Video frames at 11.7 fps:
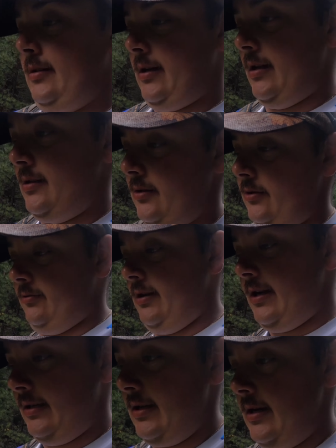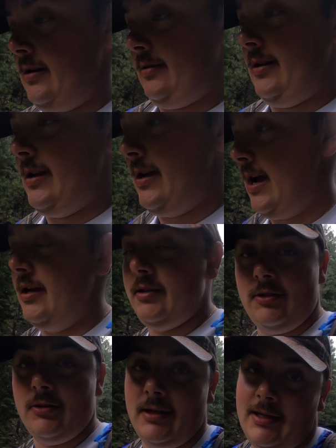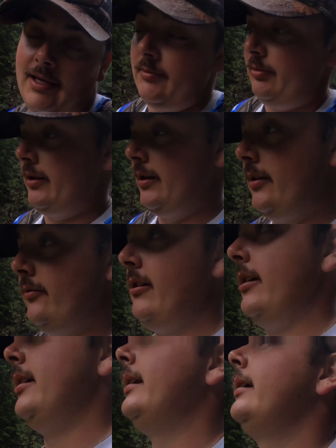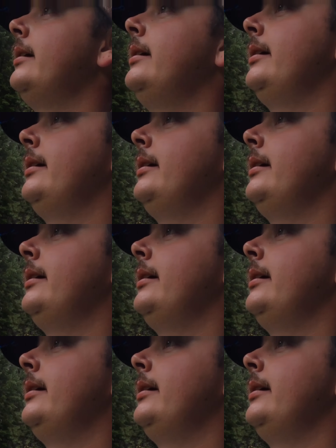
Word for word: Got a little rained out. I enjoyed it. I like playing in the rain.